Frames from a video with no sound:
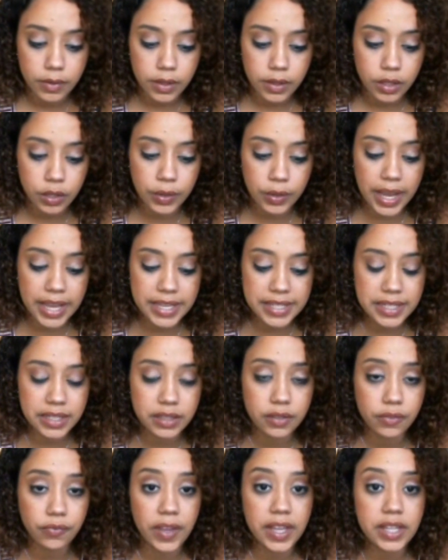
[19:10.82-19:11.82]
You guys need
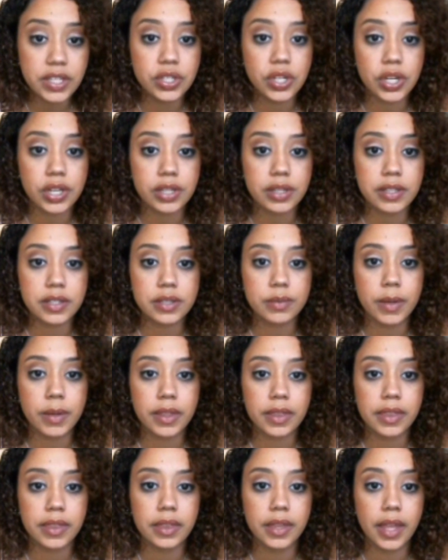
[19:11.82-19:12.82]
to face shit this month.
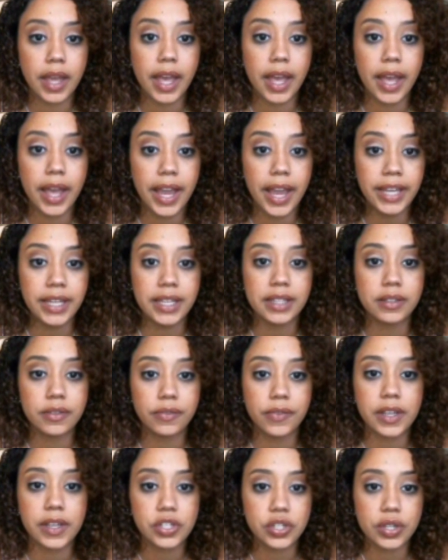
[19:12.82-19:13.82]
I need to
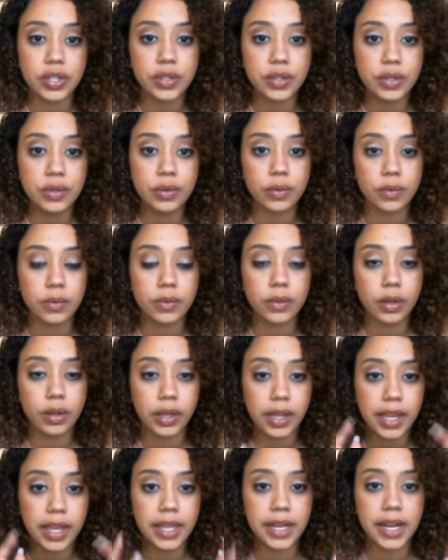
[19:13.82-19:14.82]
face shit too,
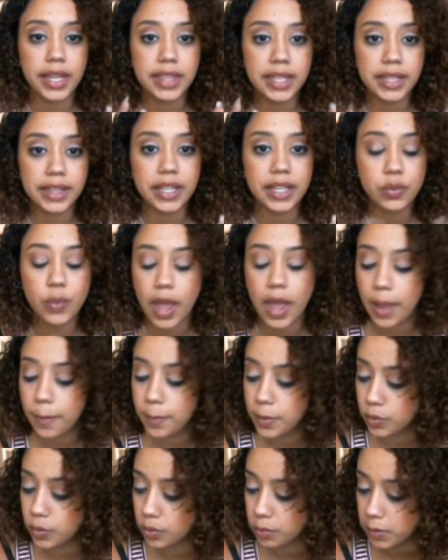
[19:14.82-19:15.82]
okay? And I think that's what
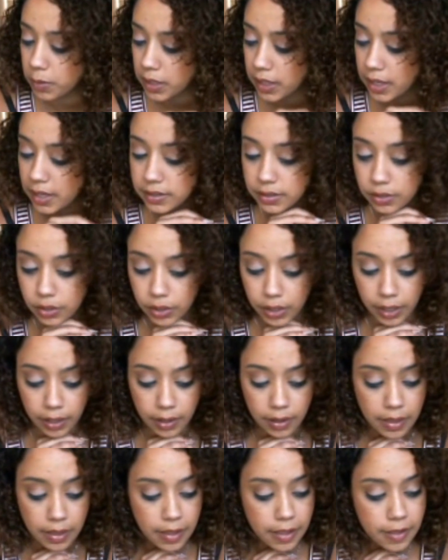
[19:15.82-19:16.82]
happened with me yesterday.
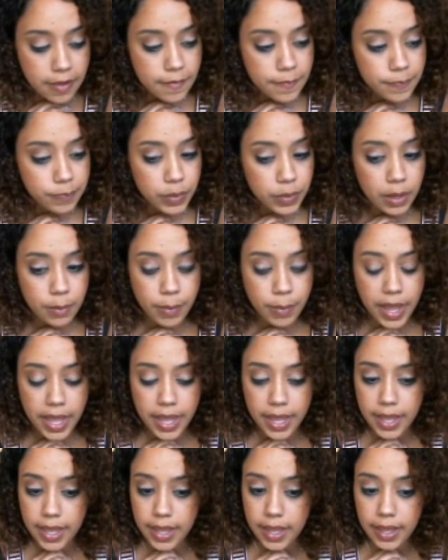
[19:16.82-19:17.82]

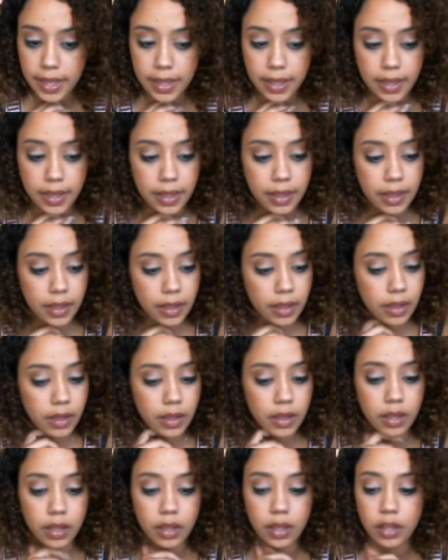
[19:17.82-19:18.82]
But
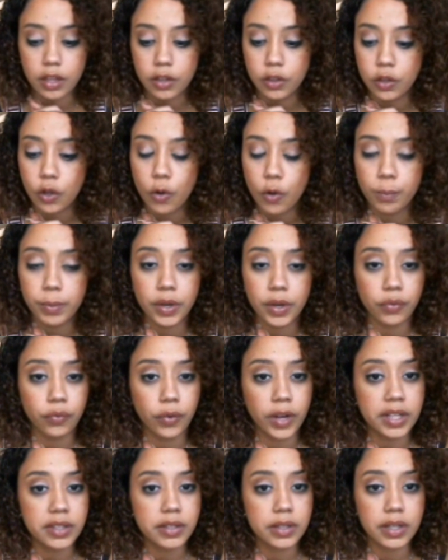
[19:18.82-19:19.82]
don't be
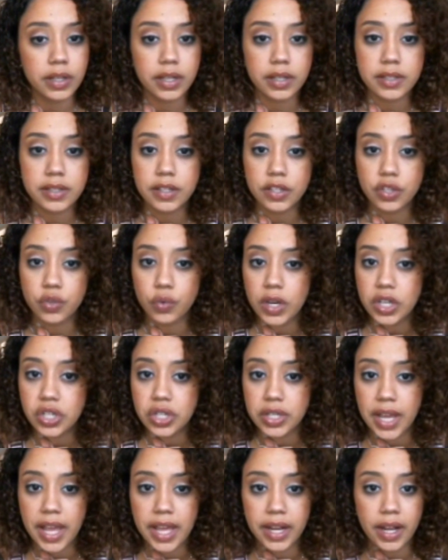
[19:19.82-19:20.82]
afraid to look at a
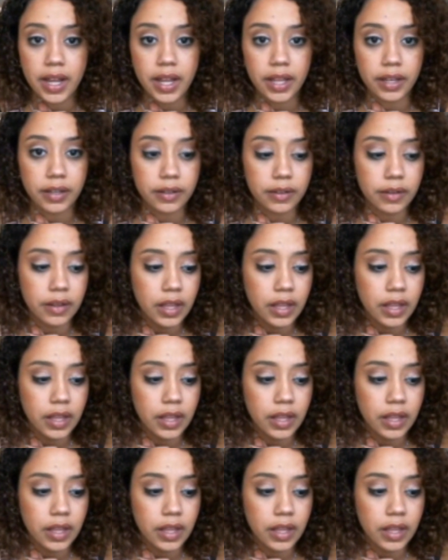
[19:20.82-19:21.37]
situation head on.